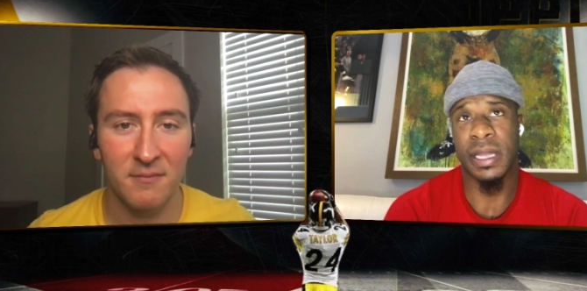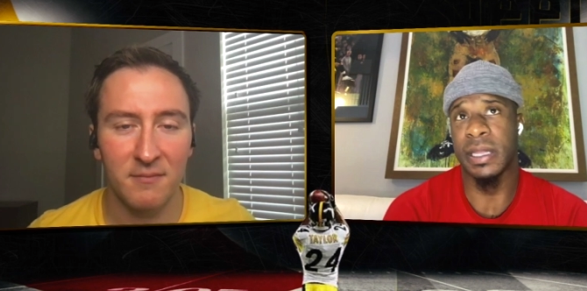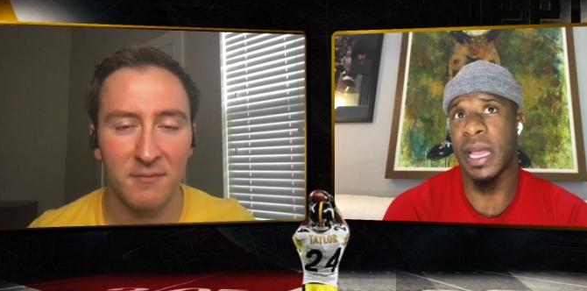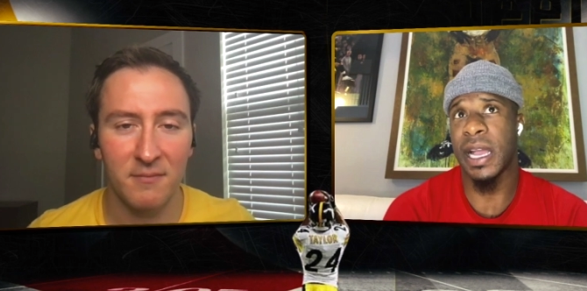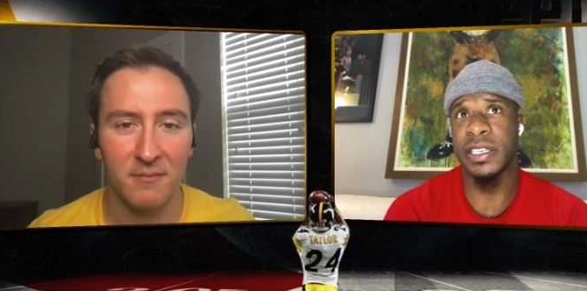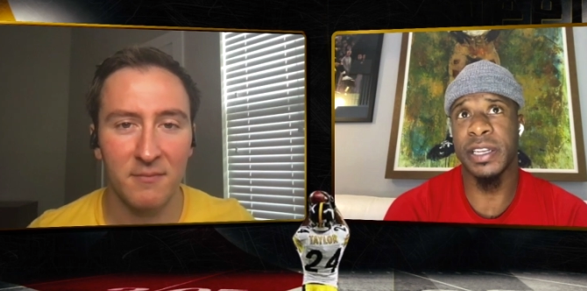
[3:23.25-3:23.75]

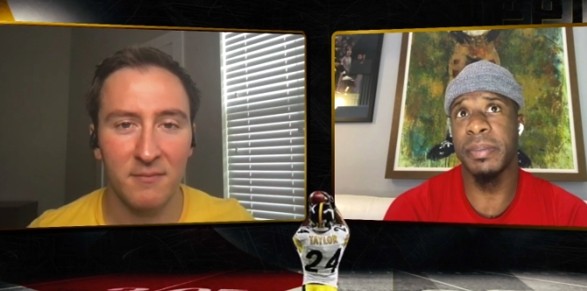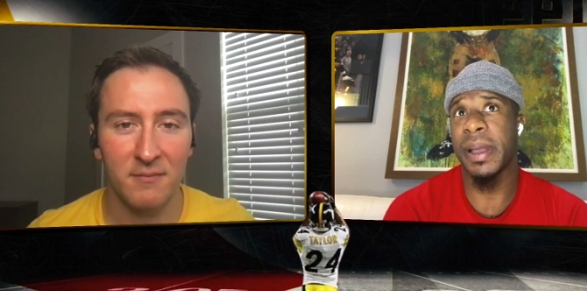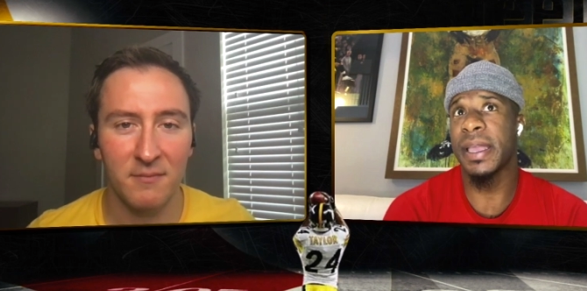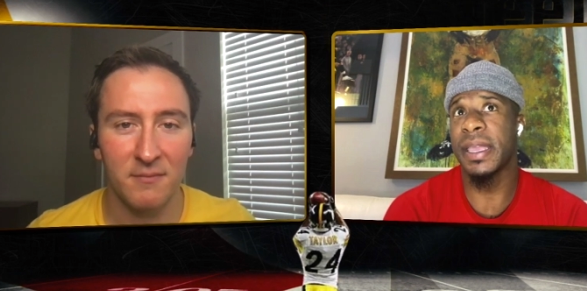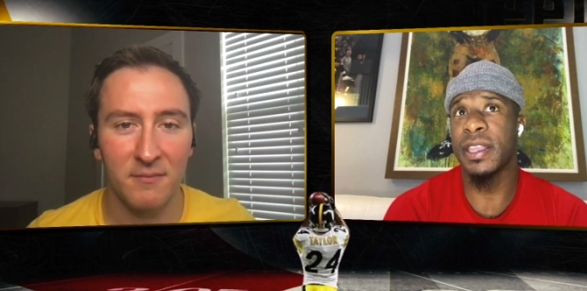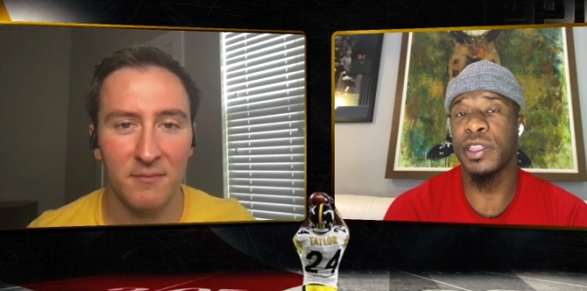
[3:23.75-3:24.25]
Speaker 1: Najee
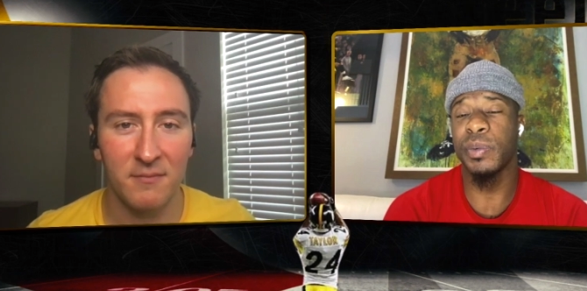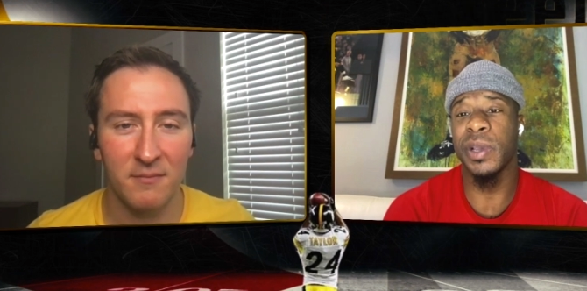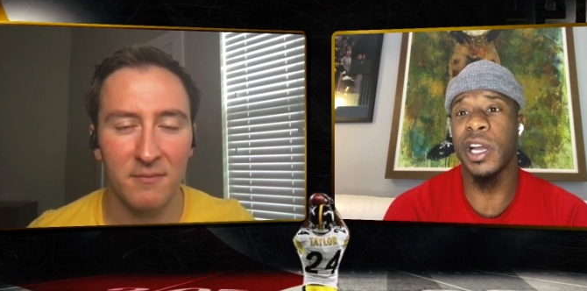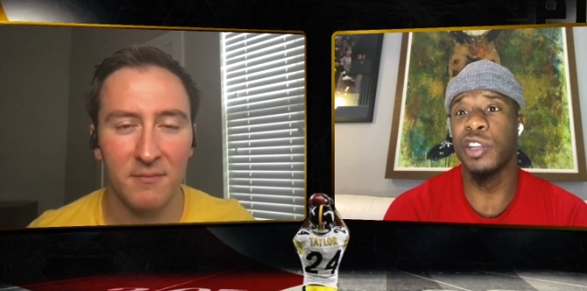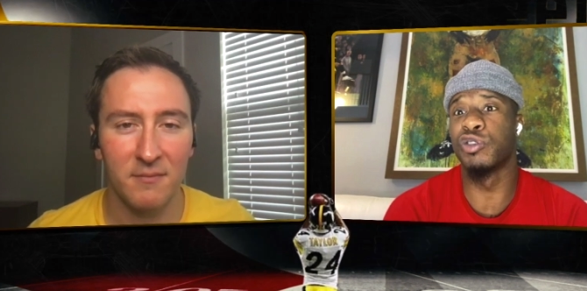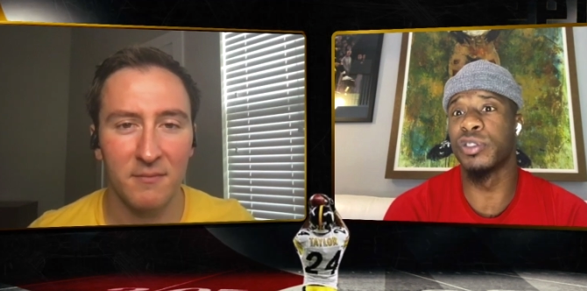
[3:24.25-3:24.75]
might get
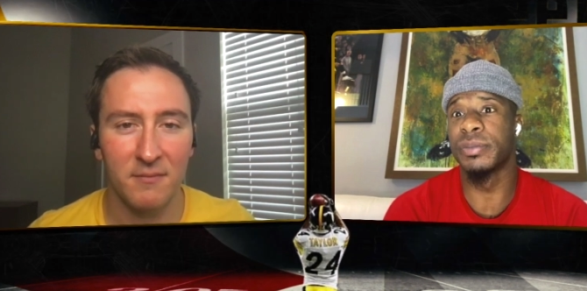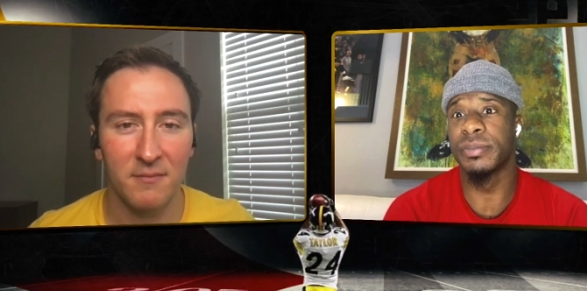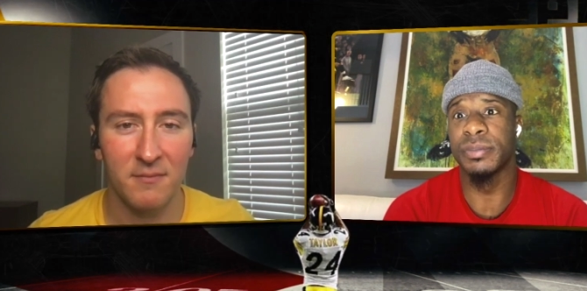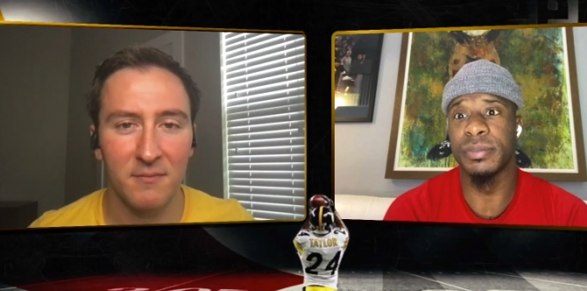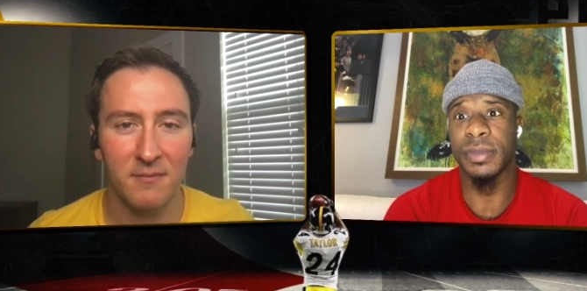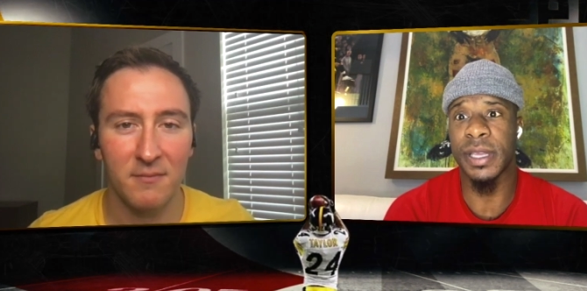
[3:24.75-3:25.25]
300,
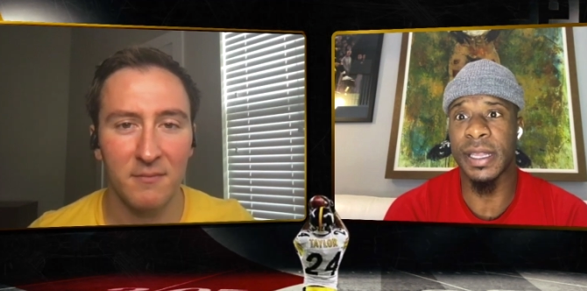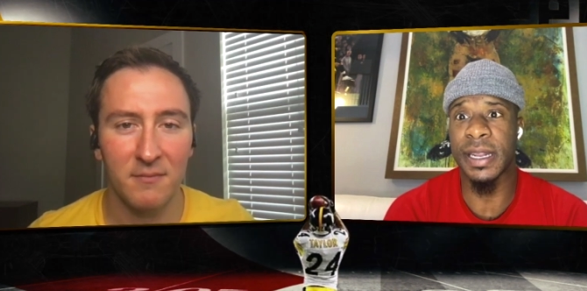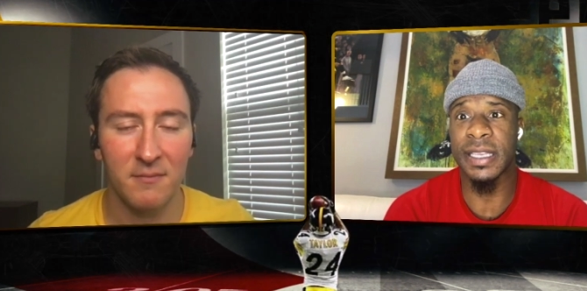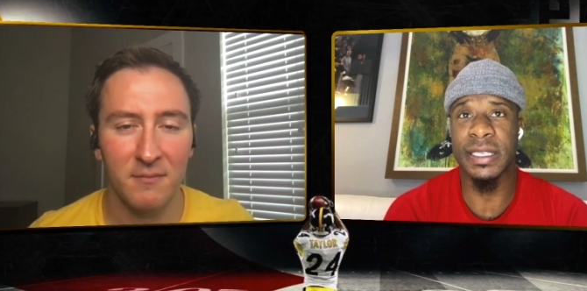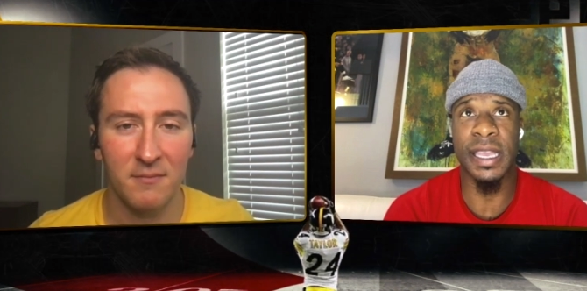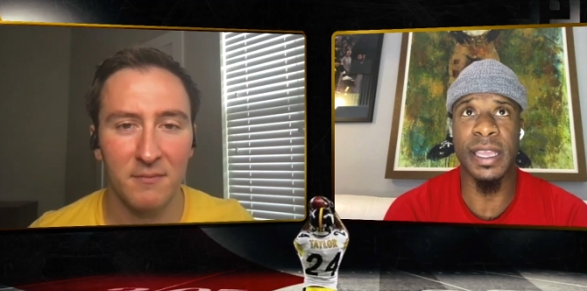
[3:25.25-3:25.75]
and
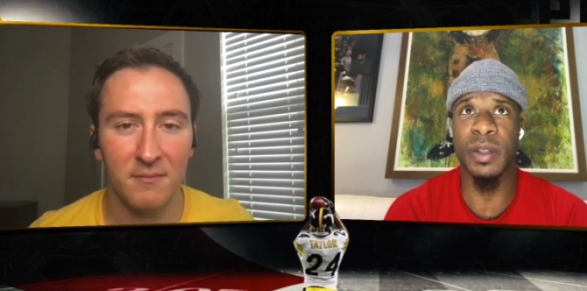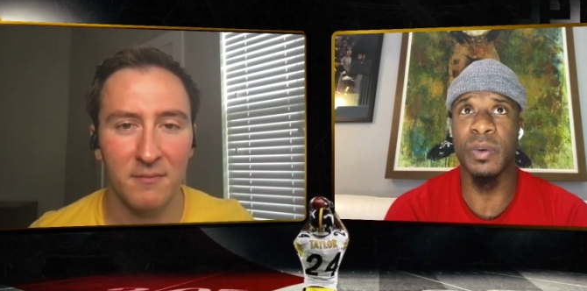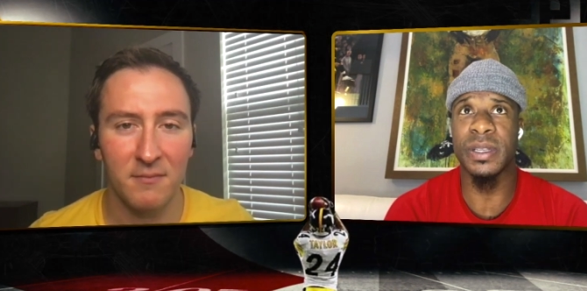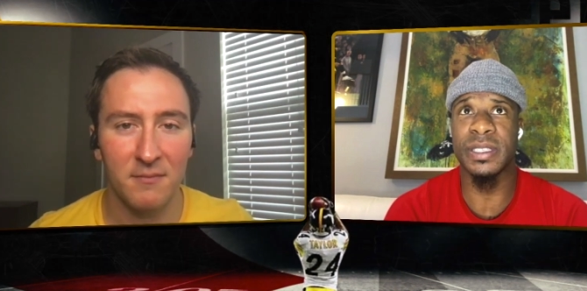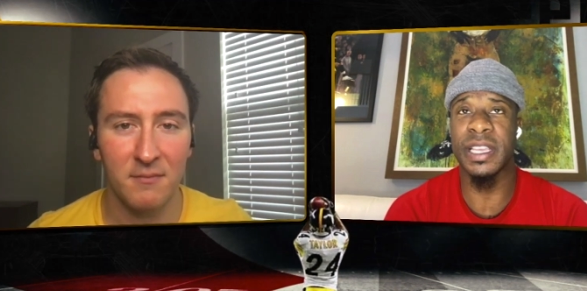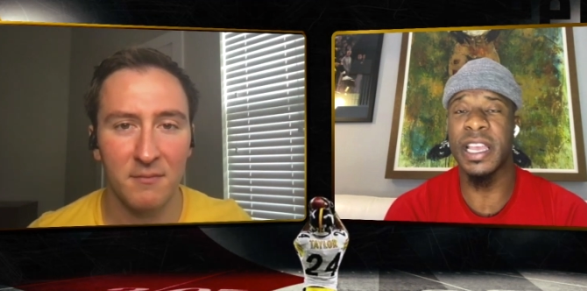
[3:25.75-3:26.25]
that's
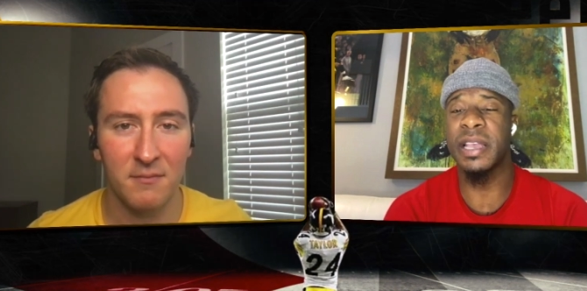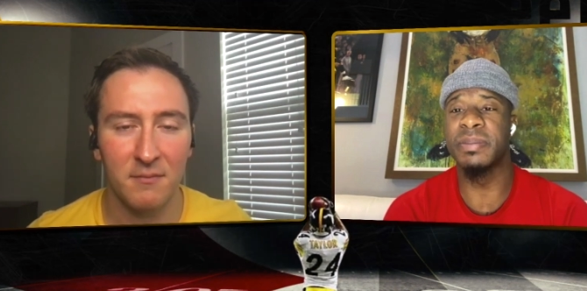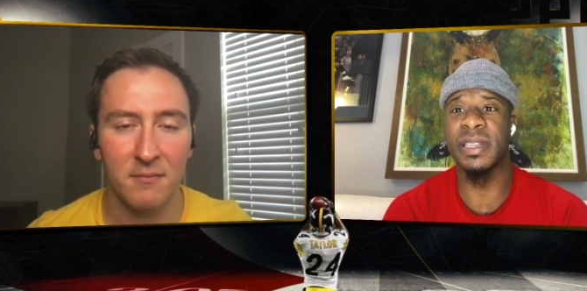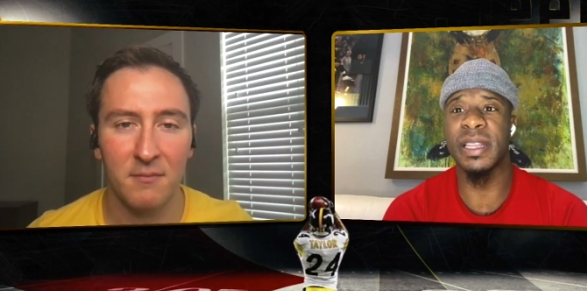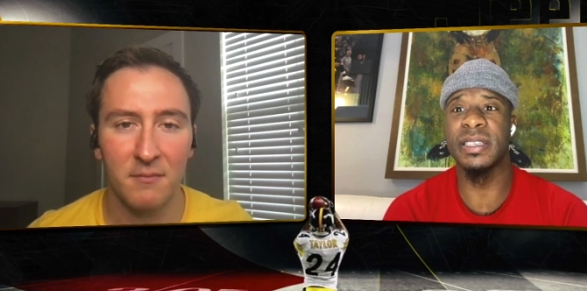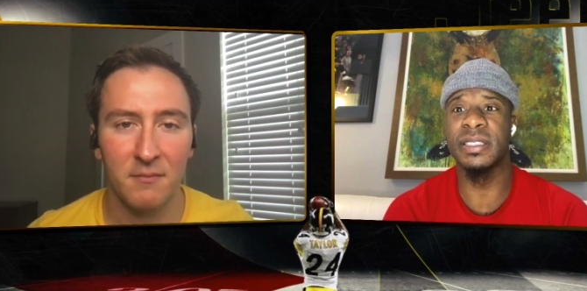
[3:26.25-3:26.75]
81
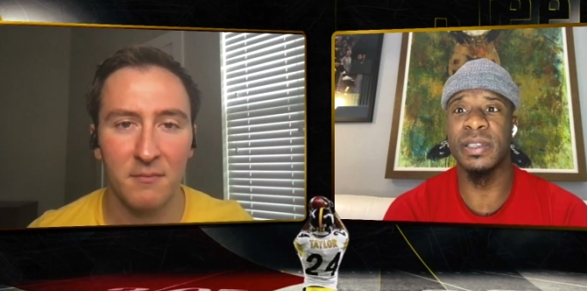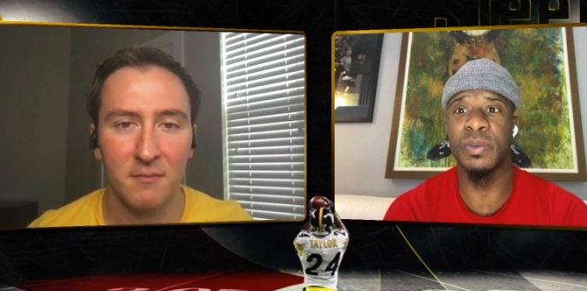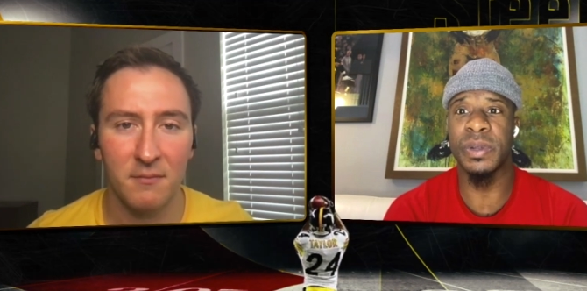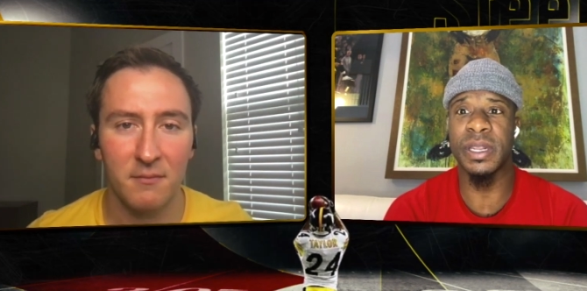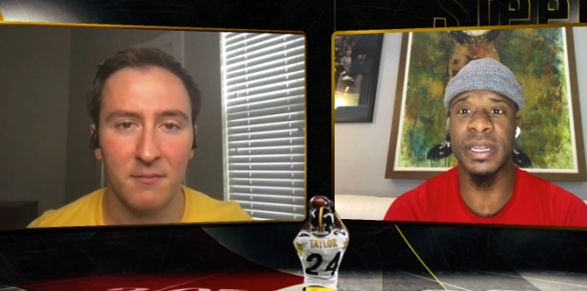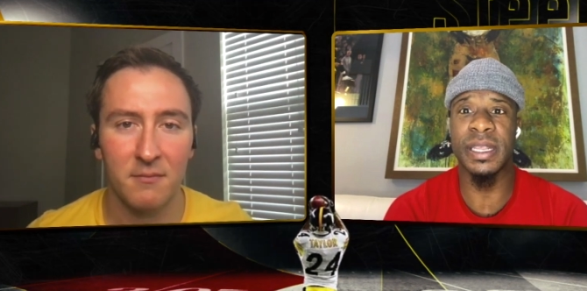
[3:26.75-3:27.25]
times less than
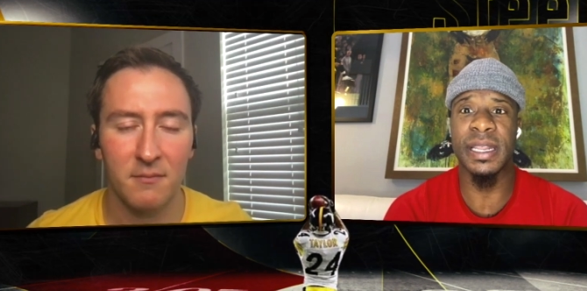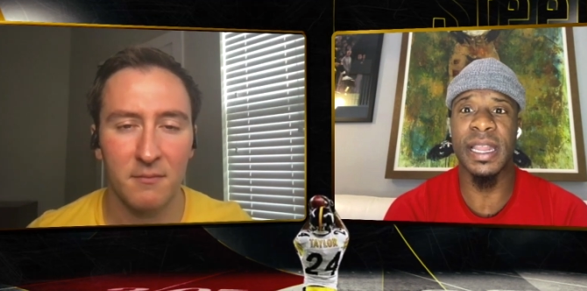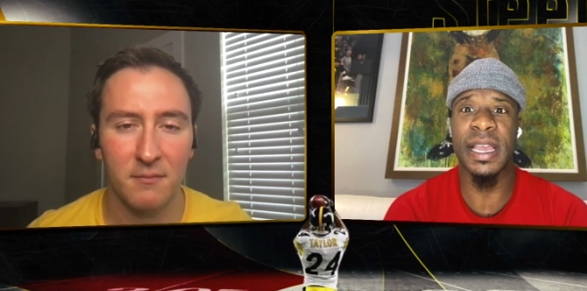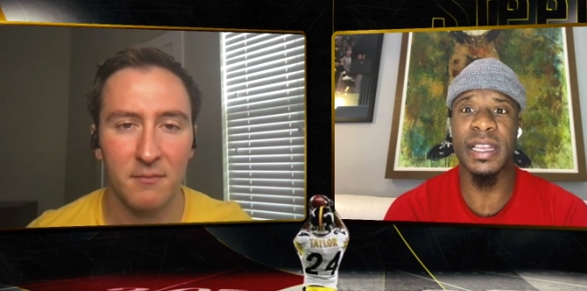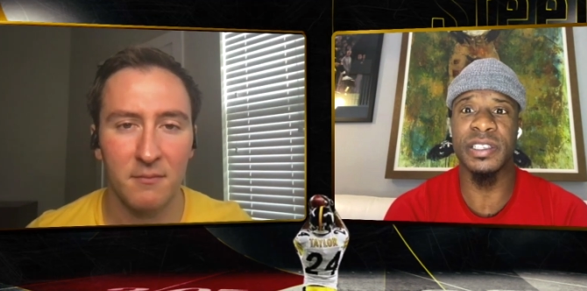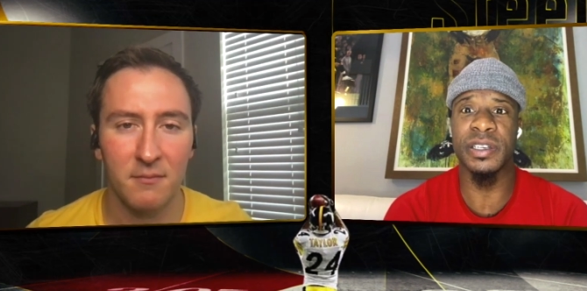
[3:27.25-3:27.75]
what he did
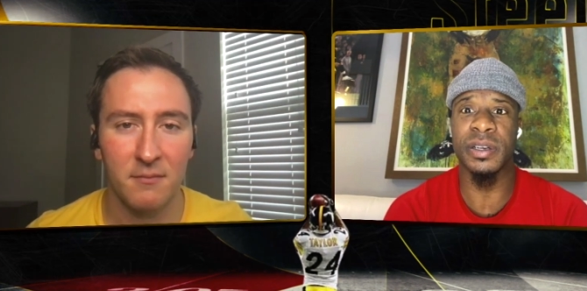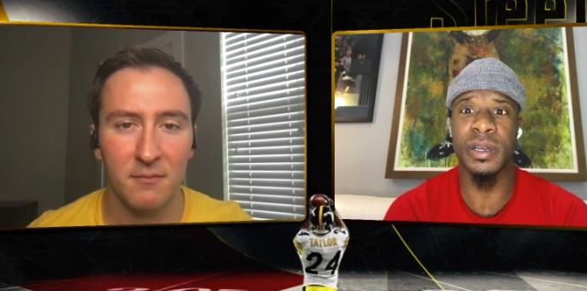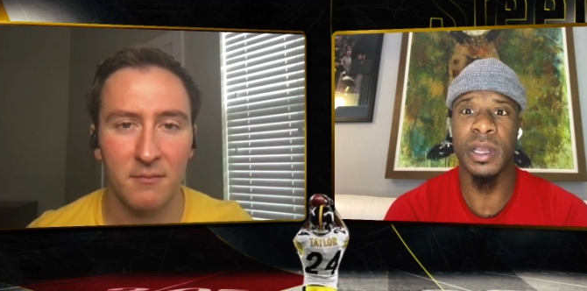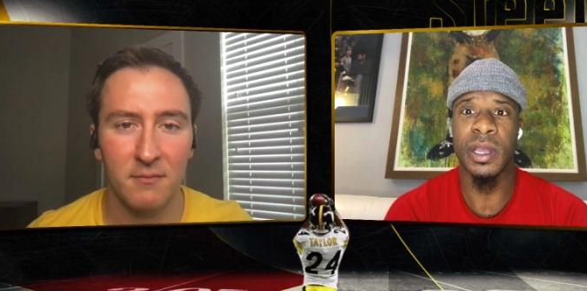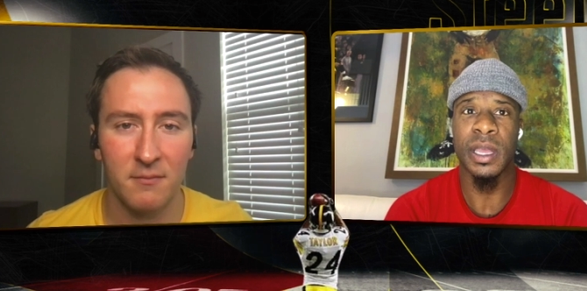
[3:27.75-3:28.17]
last year.